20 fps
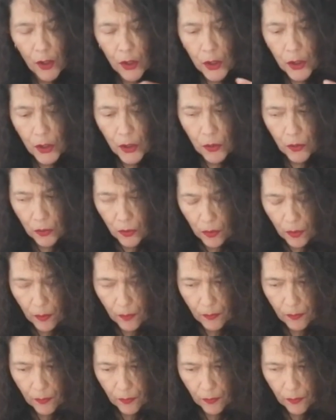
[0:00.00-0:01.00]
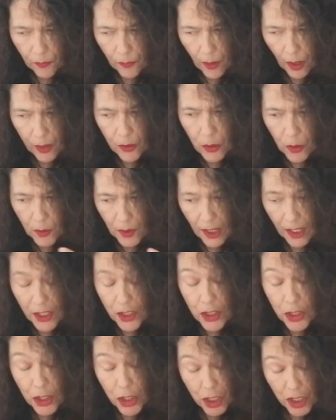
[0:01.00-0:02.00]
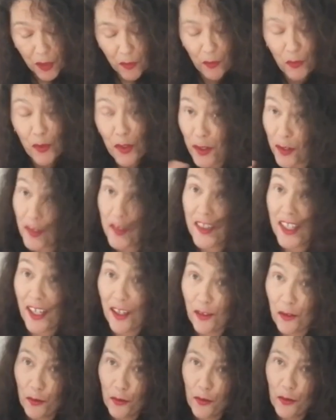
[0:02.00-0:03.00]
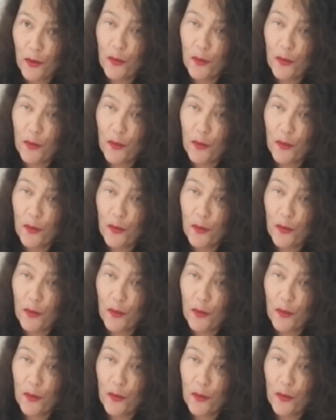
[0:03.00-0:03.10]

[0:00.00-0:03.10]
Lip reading: you and your relationship with yourself,